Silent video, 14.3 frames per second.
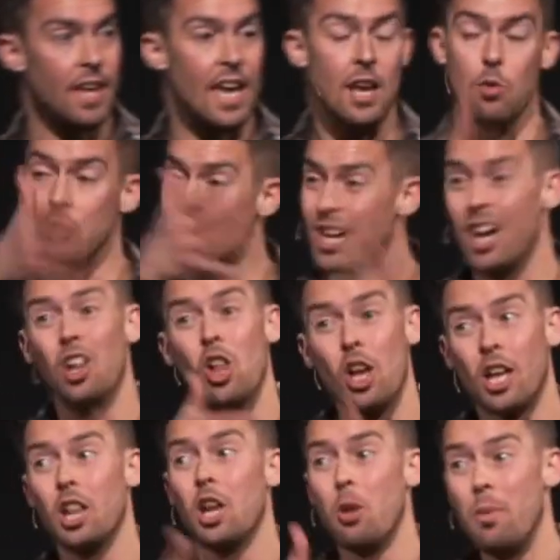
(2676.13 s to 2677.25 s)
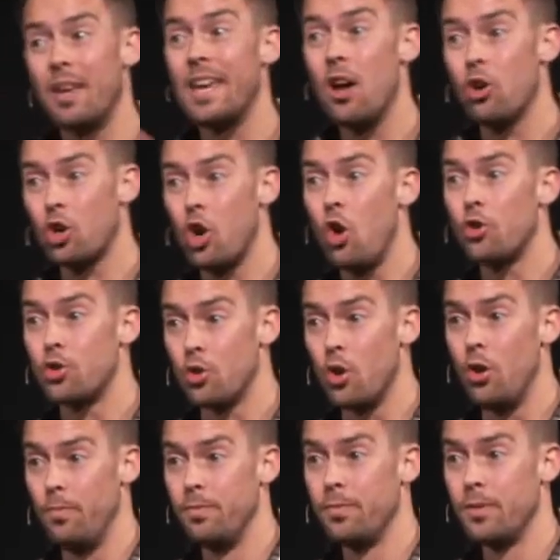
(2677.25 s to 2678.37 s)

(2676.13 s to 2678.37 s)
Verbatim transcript: And it was gonna look a little bit countercultural.